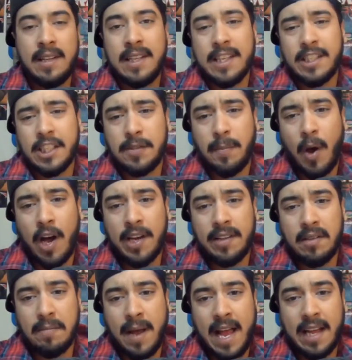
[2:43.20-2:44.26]
and there's a spot
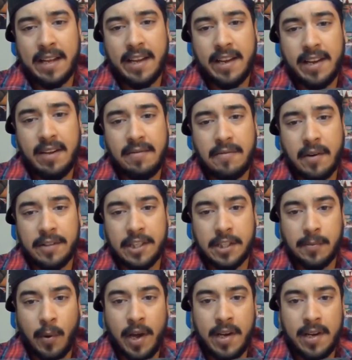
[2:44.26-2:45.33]
in the back here for the
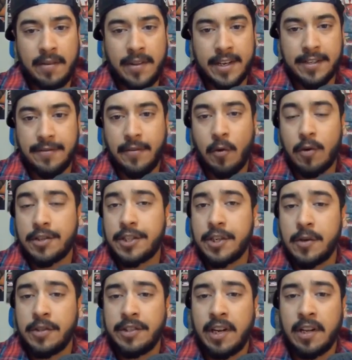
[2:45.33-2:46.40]
spoiler. There's four
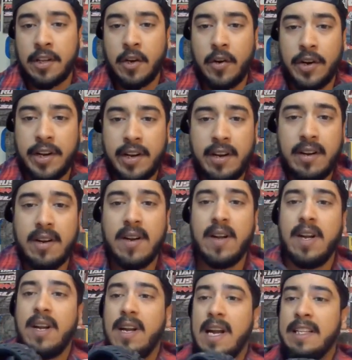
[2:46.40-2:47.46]
screws that will go here,
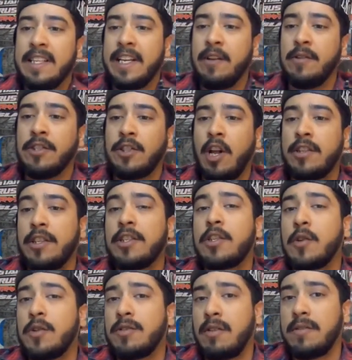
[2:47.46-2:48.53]
and then you install the
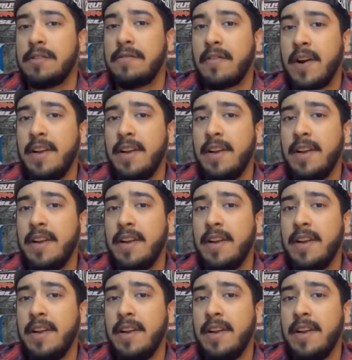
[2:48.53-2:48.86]
screws from the